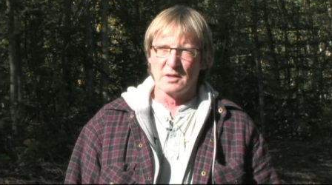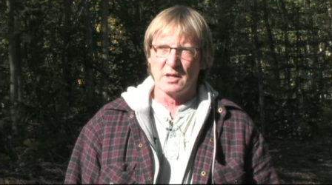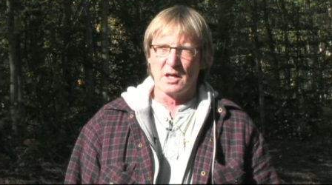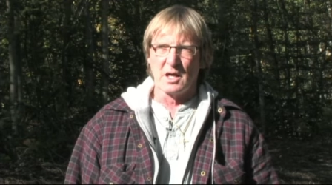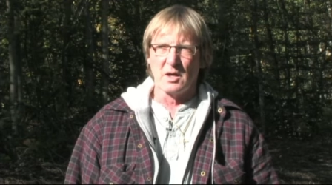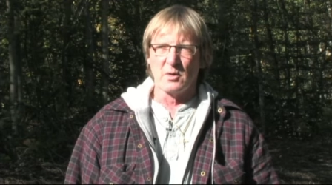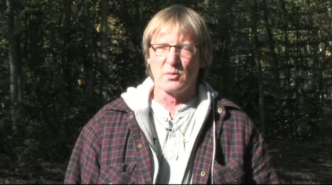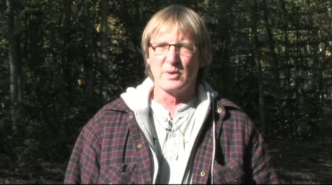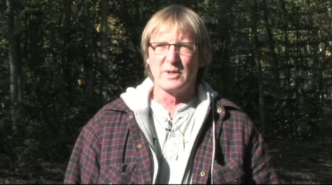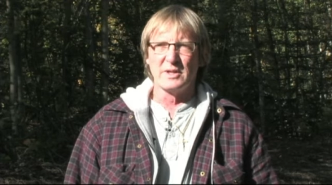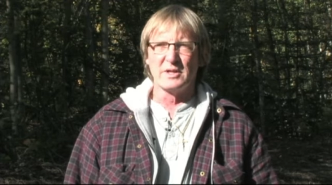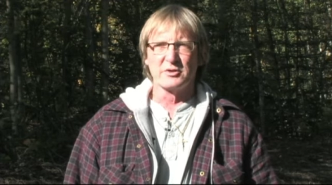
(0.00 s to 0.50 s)

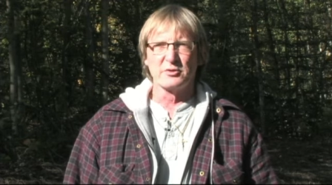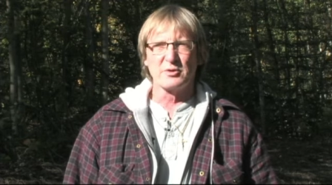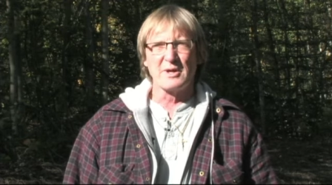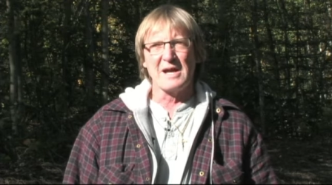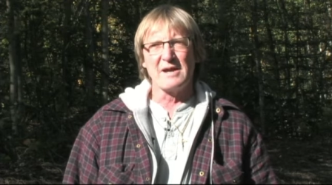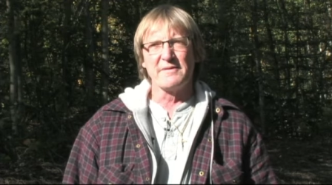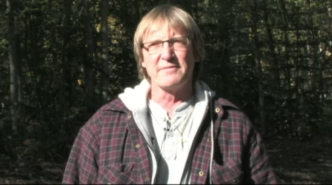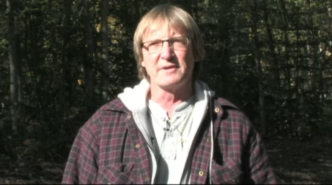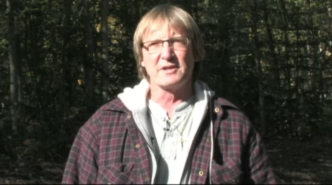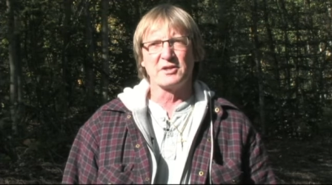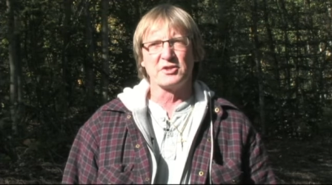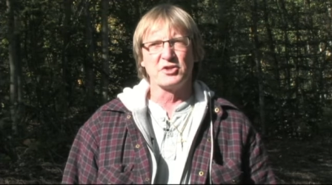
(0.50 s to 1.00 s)
uh, when the
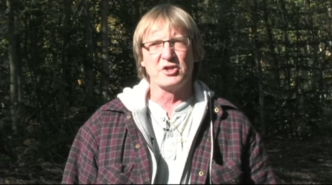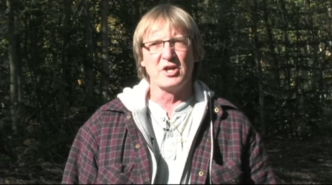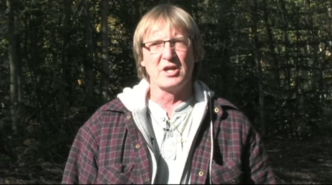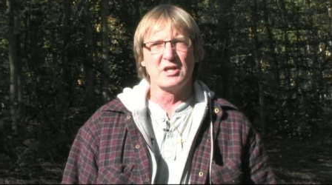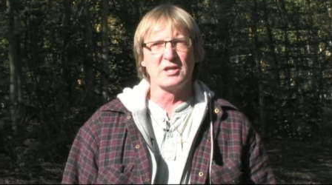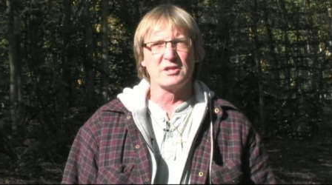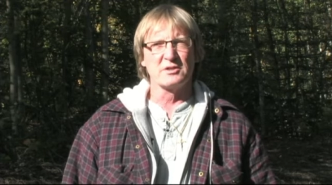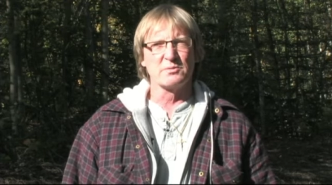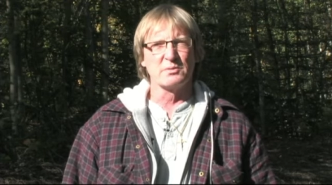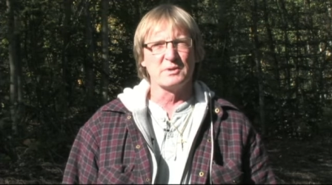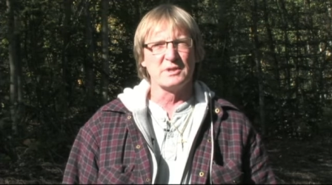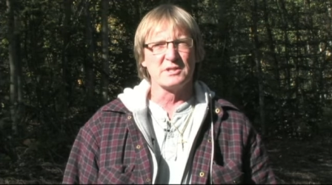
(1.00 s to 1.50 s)
traffic
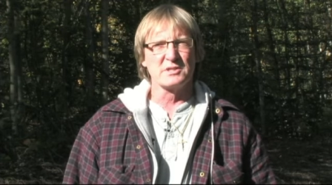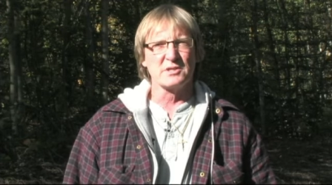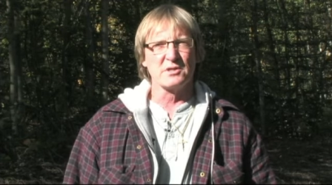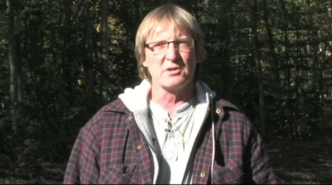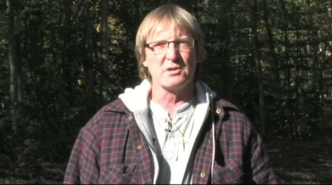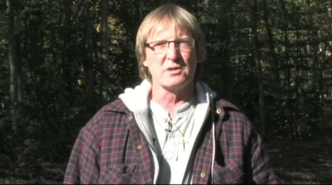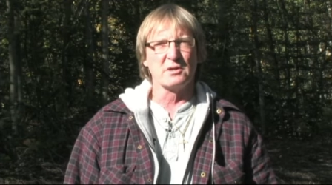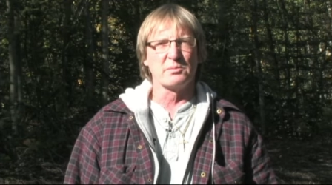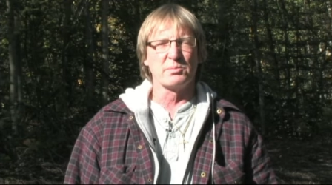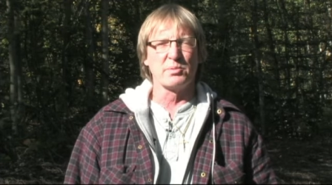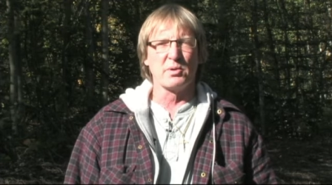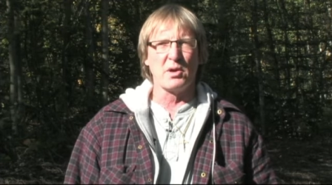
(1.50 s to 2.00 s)
changed, we
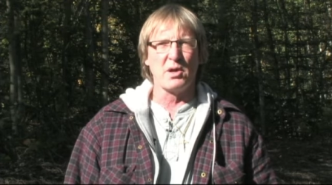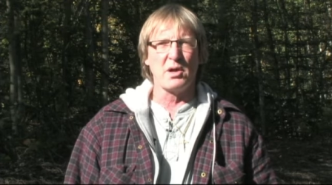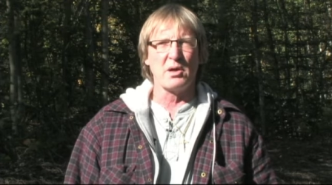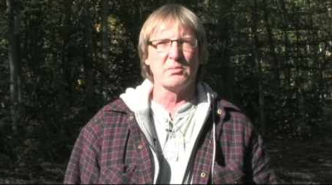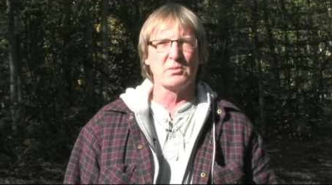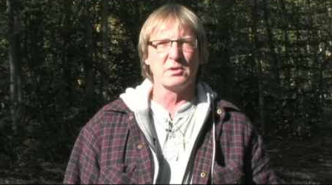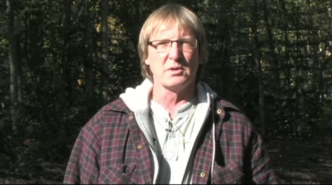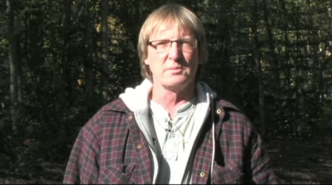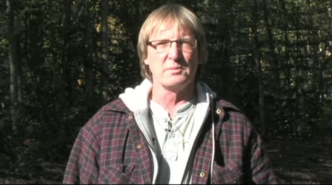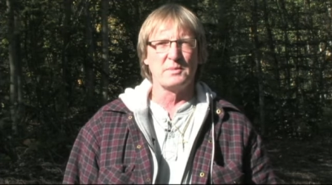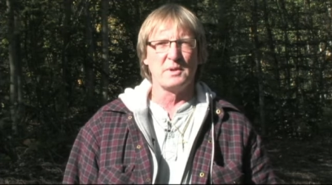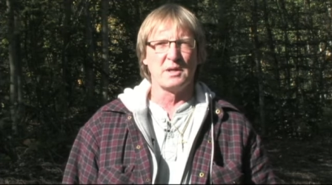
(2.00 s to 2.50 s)
saw a
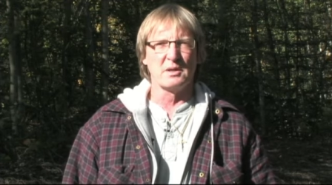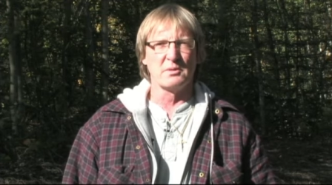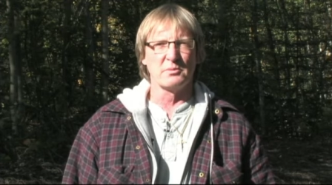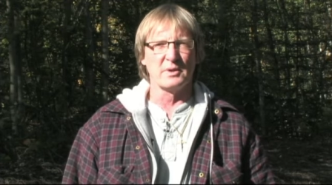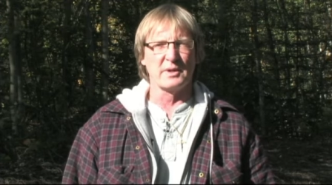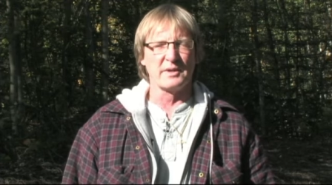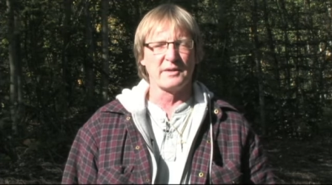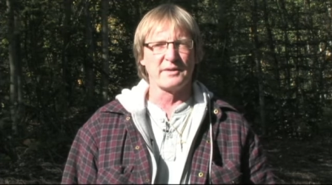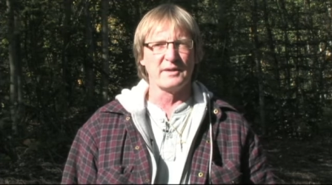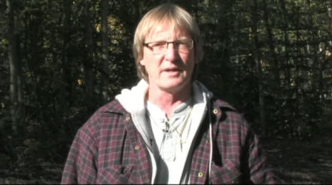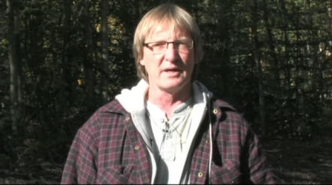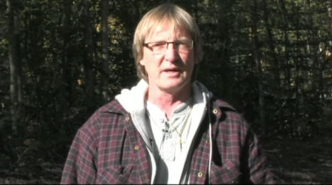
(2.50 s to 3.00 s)
problem uh,
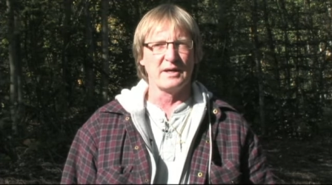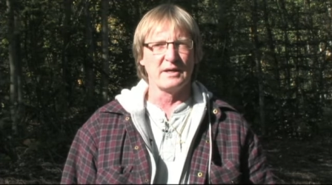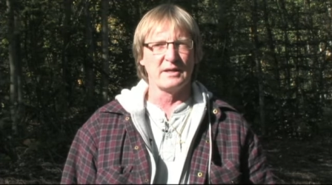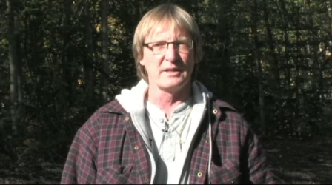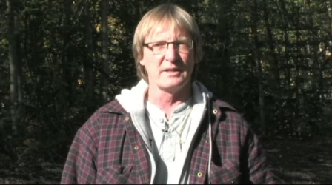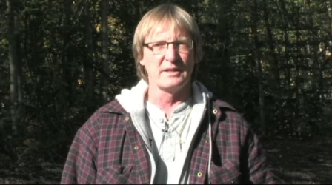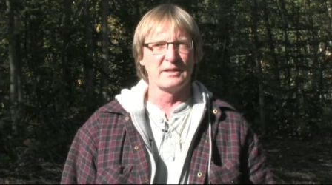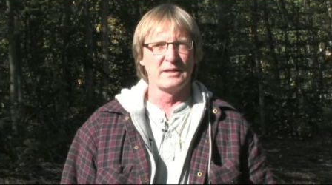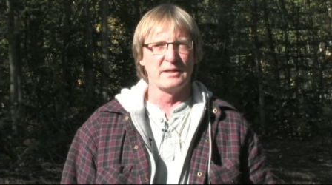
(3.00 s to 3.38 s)
with uh,